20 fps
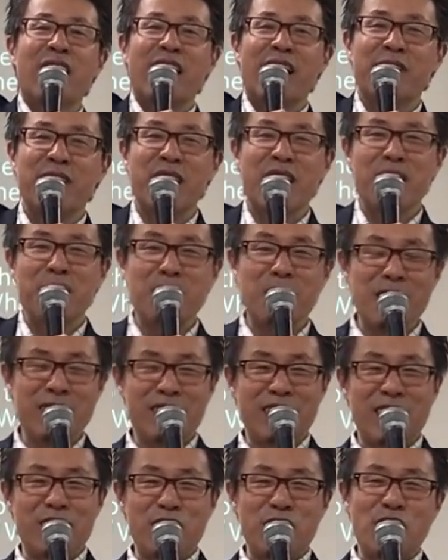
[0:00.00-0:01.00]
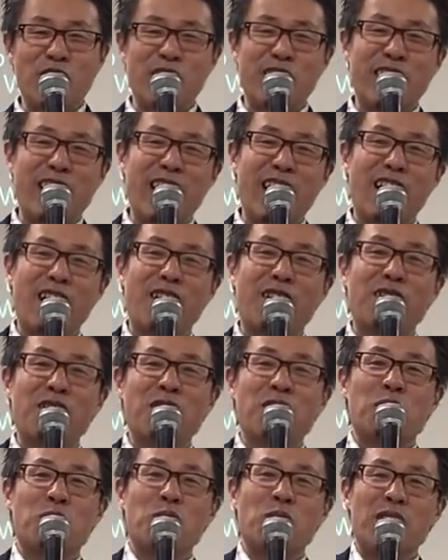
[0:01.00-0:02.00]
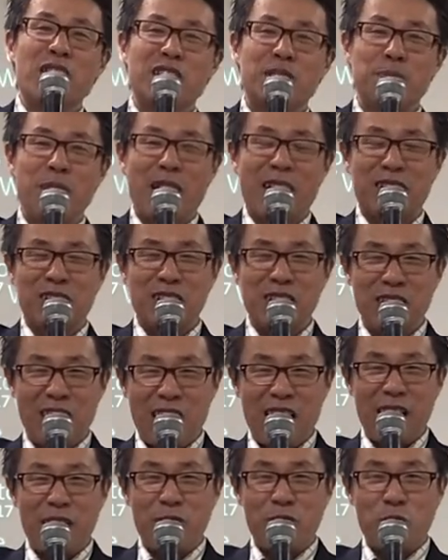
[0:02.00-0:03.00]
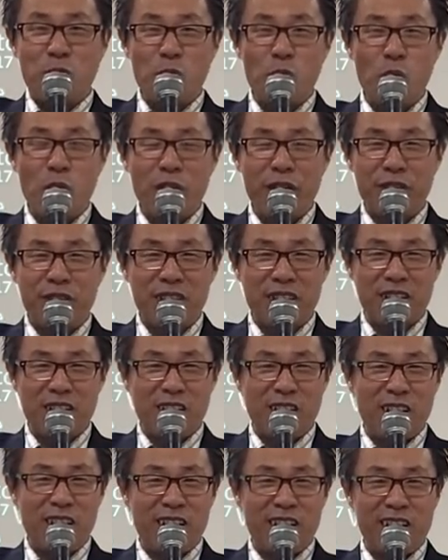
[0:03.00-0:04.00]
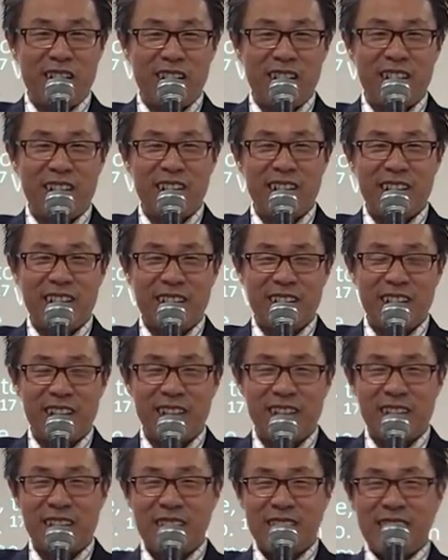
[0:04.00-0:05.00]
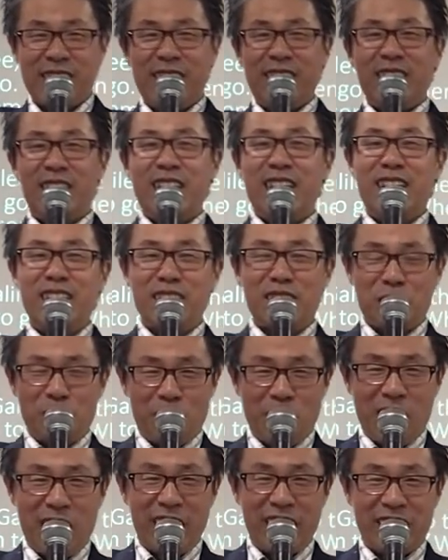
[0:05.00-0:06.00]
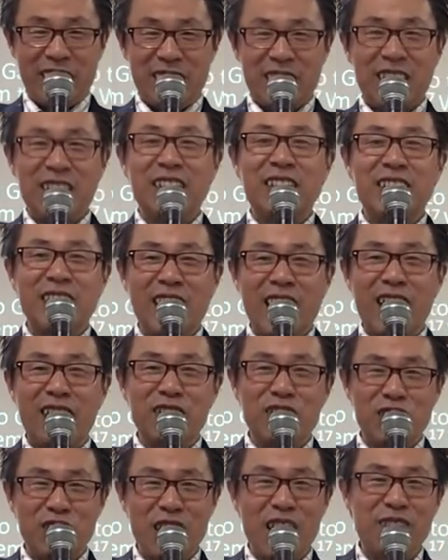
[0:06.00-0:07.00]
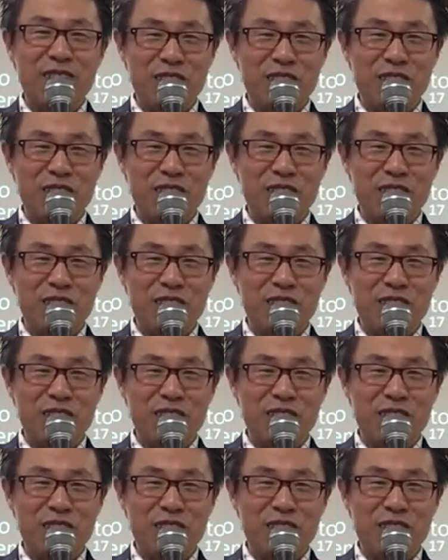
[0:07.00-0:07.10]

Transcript: and that means that you're now raised back to life with God in Christ. Now you have